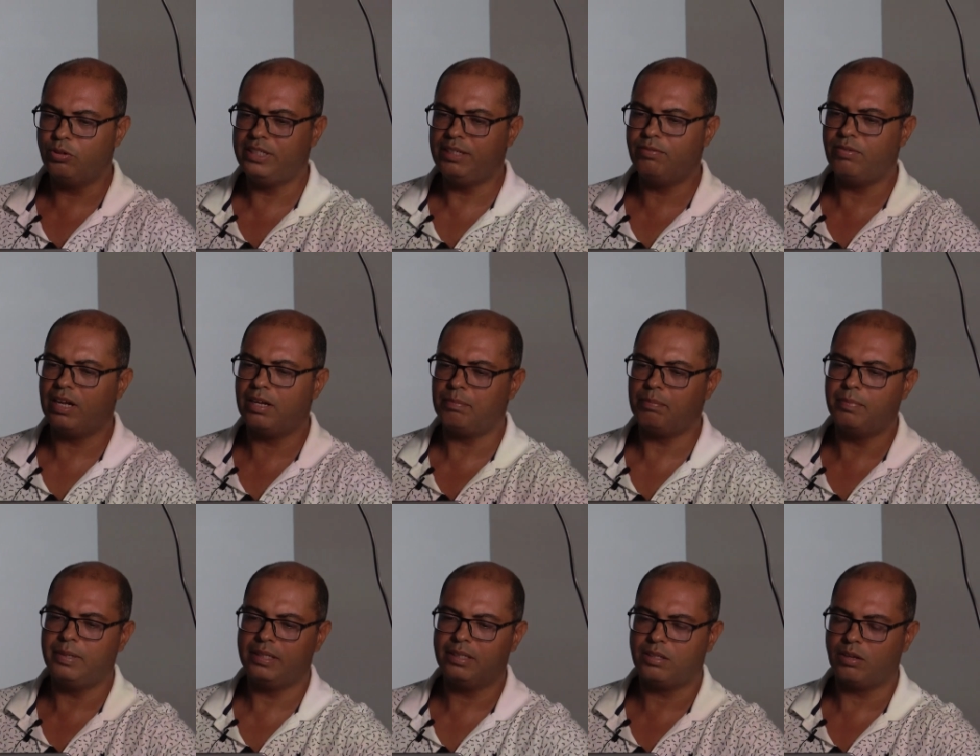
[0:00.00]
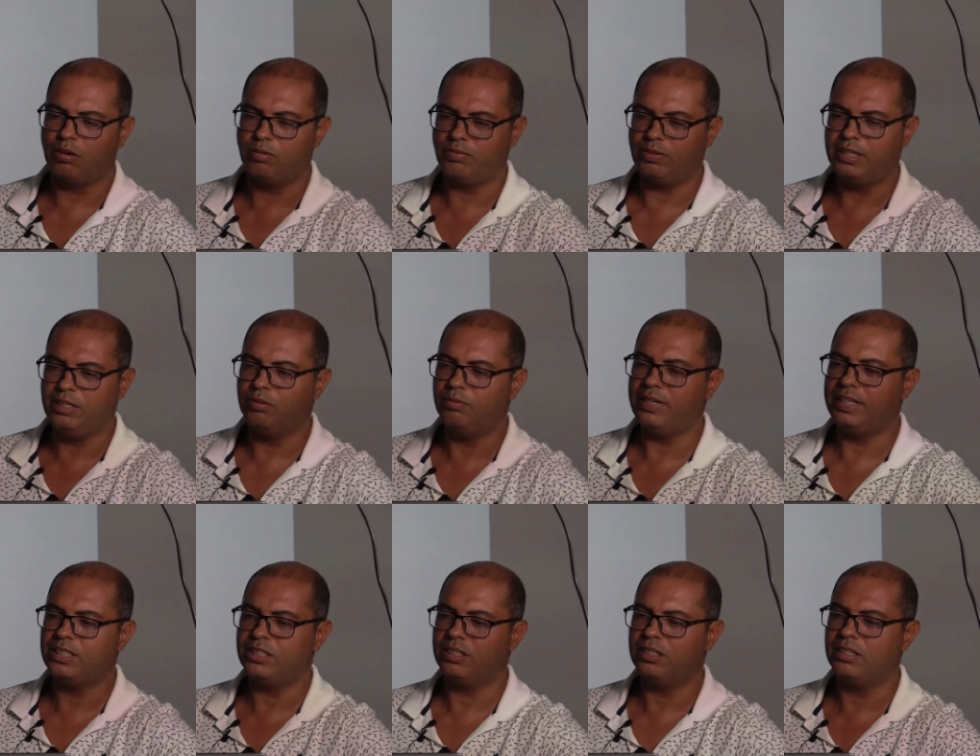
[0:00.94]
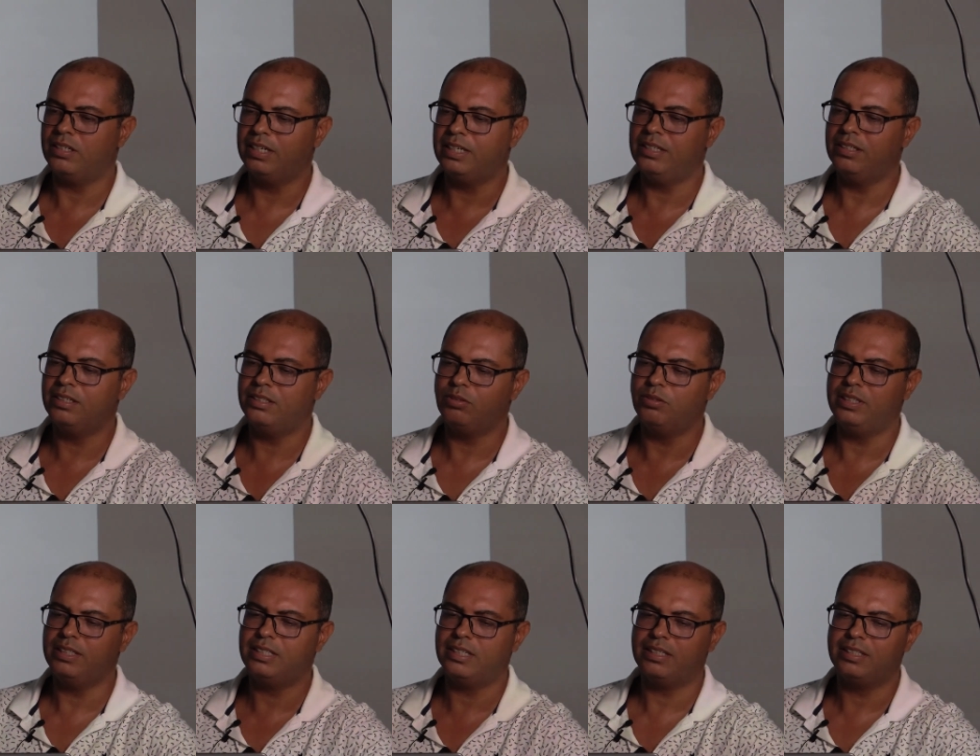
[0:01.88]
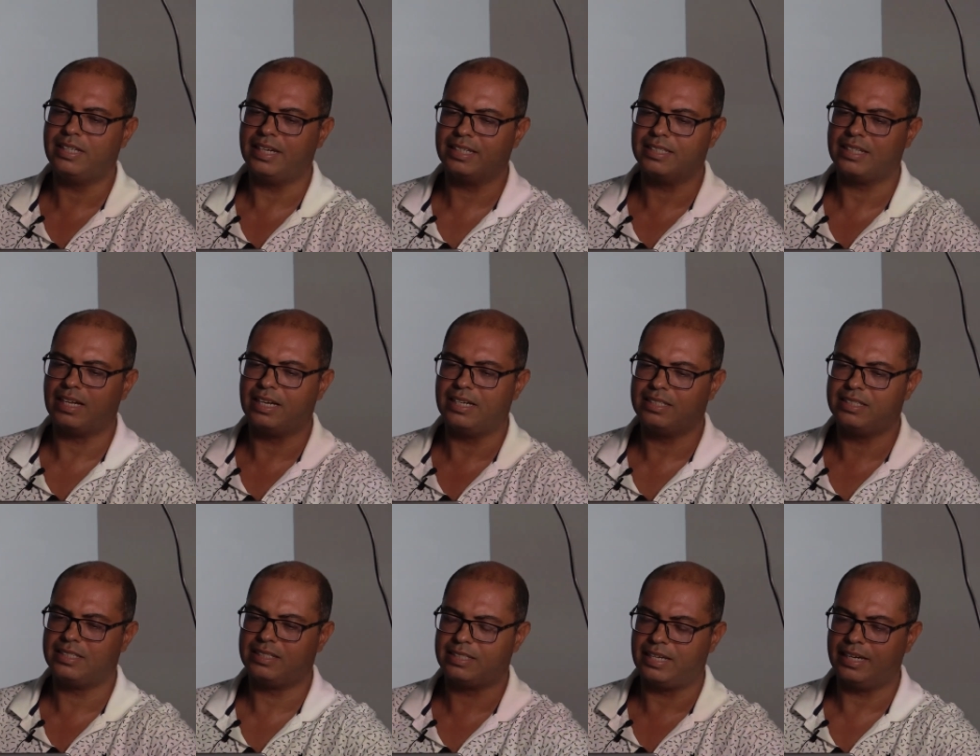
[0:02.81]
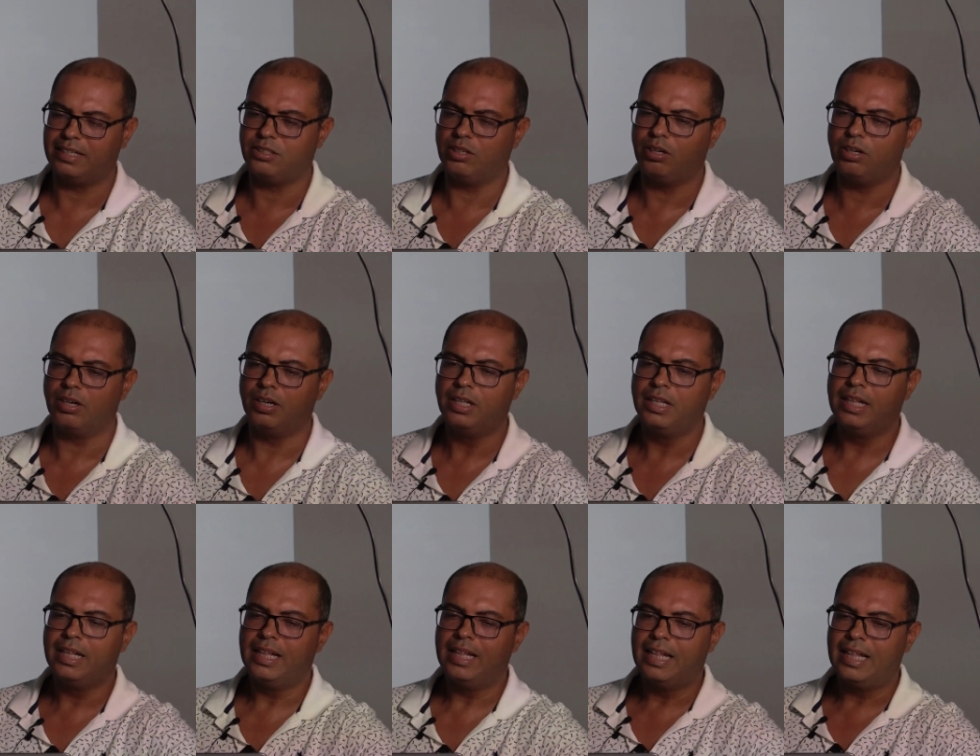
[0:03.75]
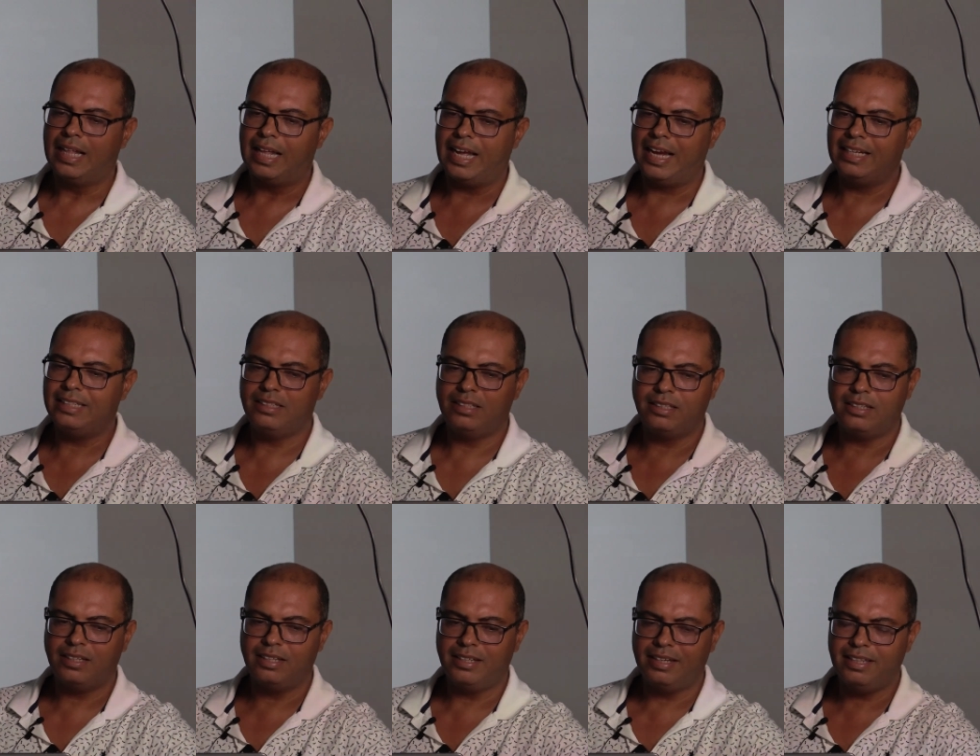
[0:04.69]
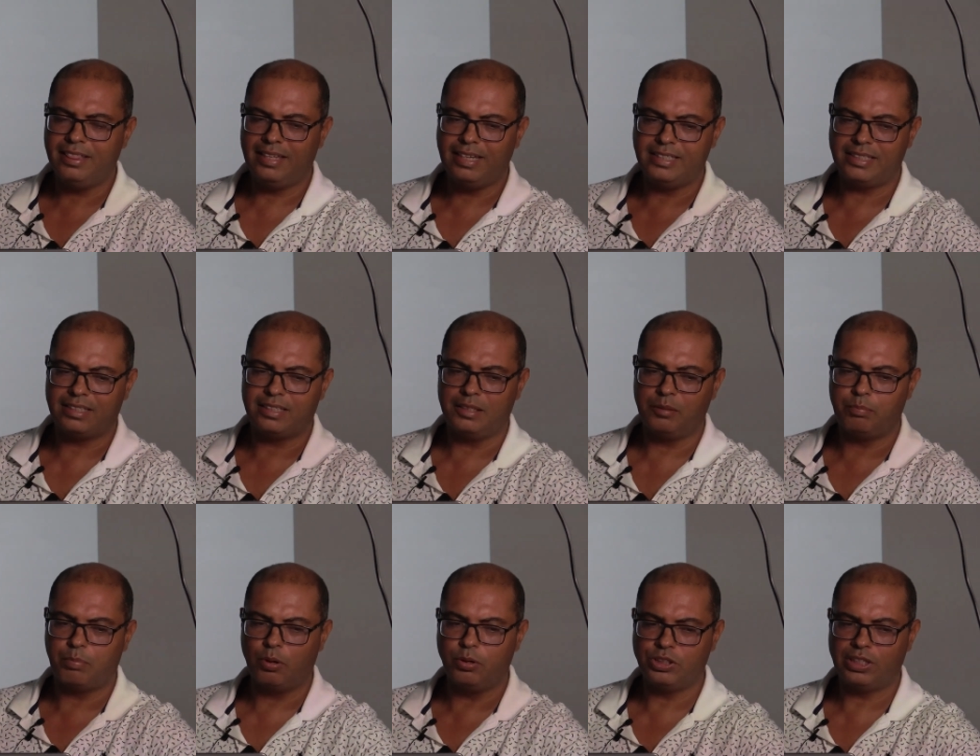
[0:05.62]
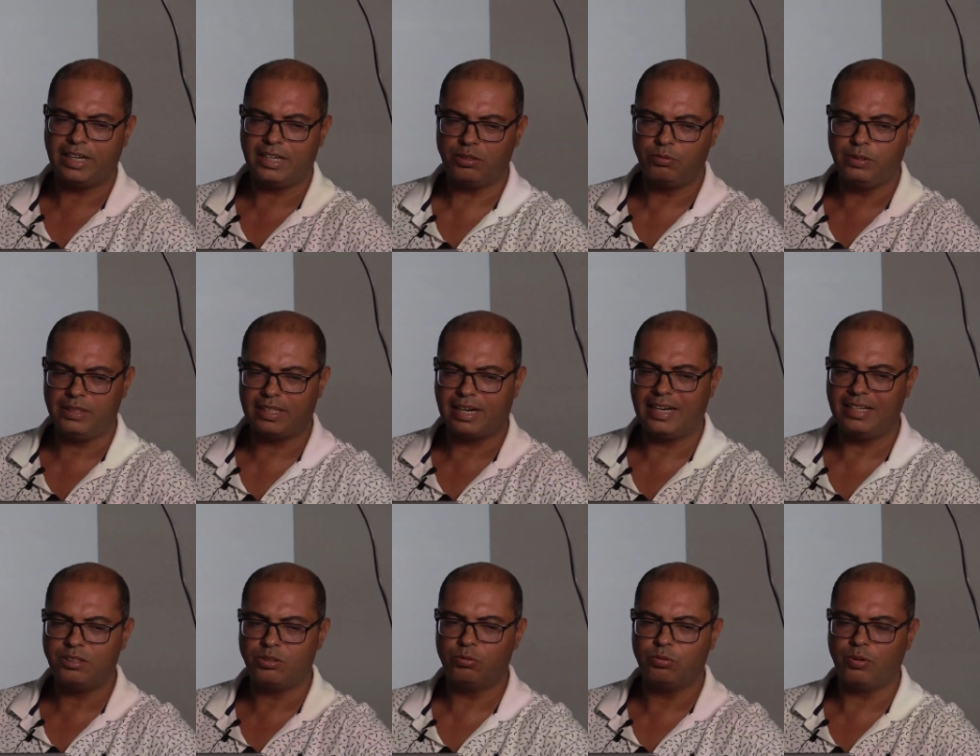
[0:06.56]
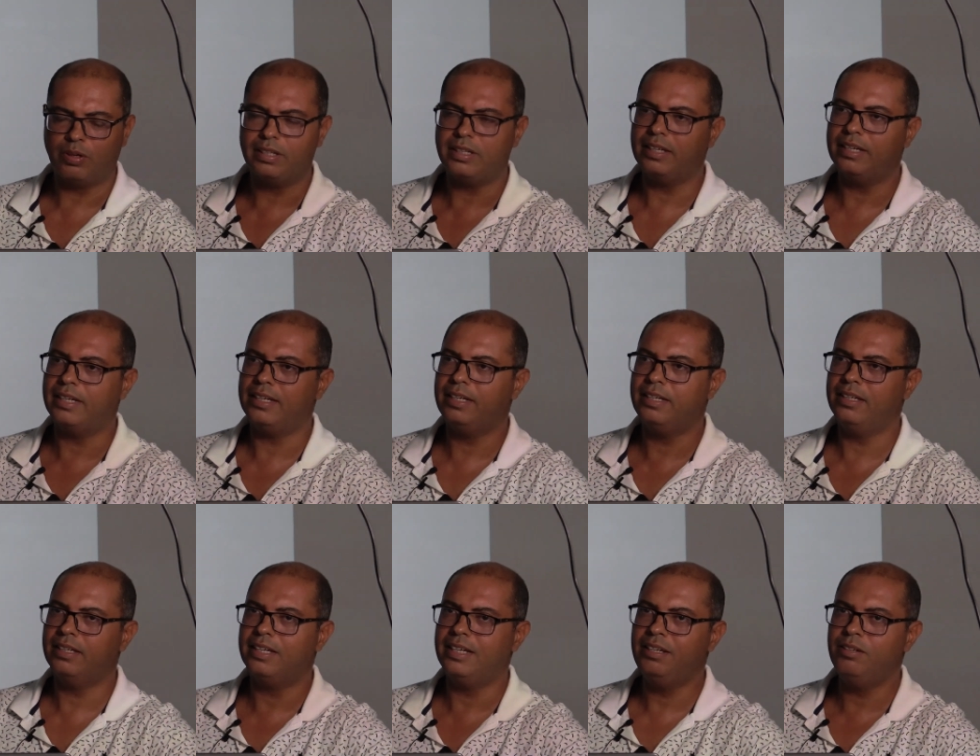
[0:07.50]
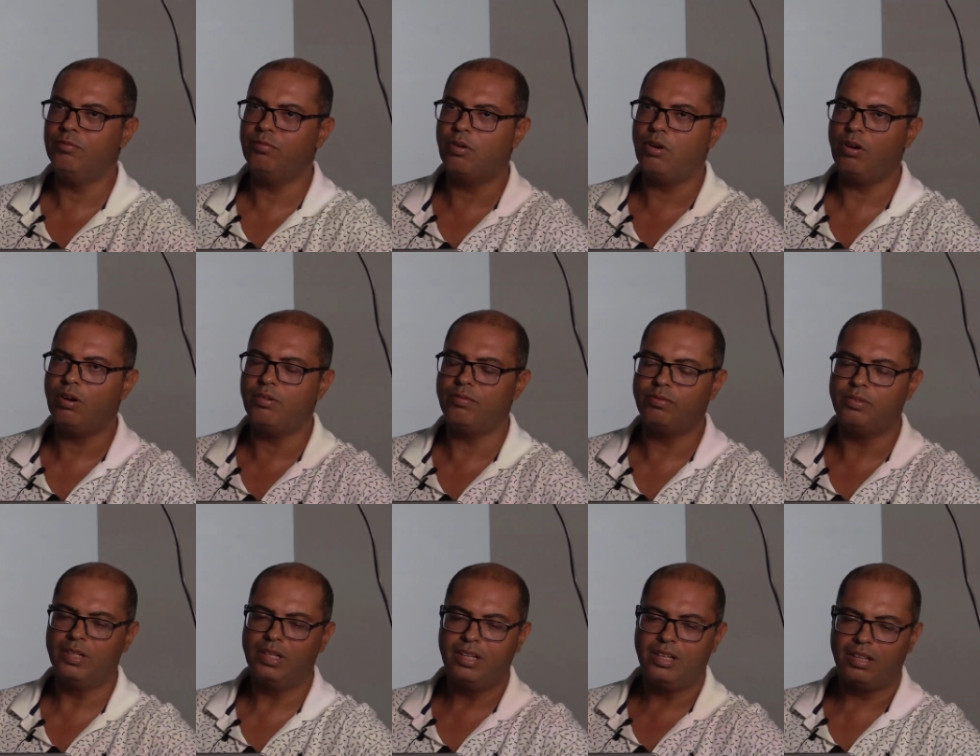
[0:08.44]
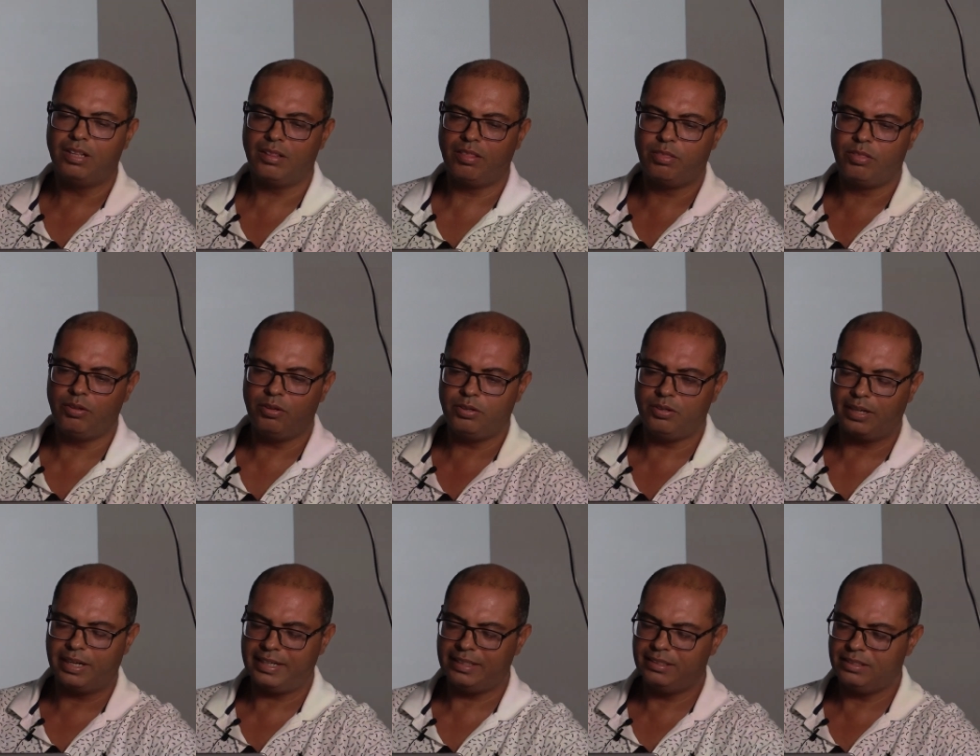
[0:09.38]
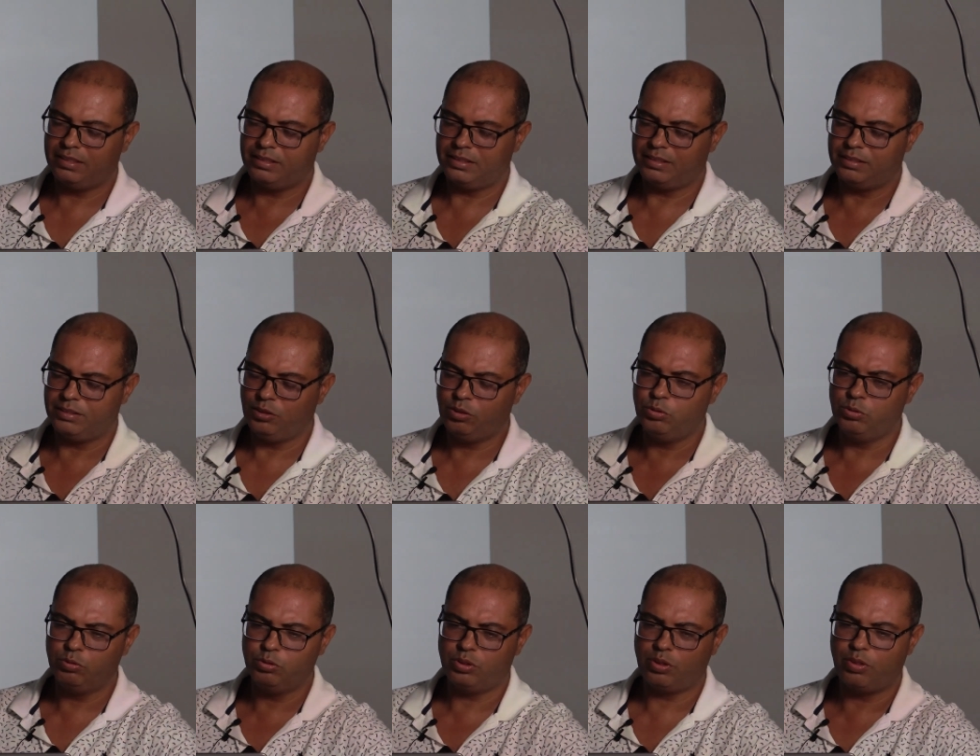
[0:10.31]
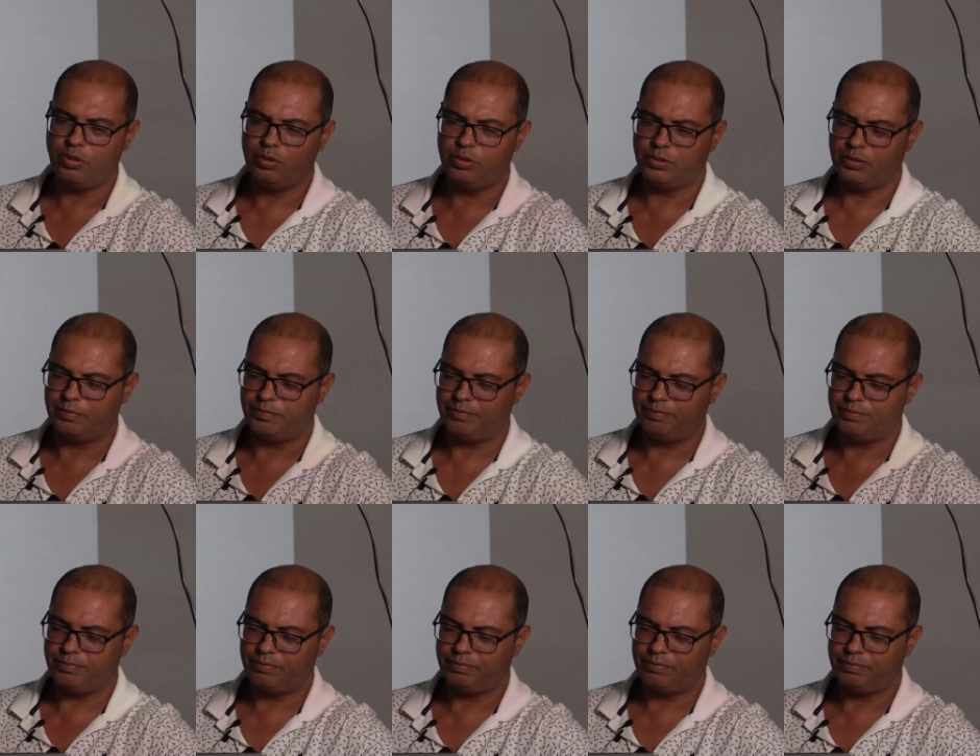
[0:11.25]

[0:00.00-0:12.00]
the development of innovation in Tunisian textile sector. And in this project, we try to involve and use the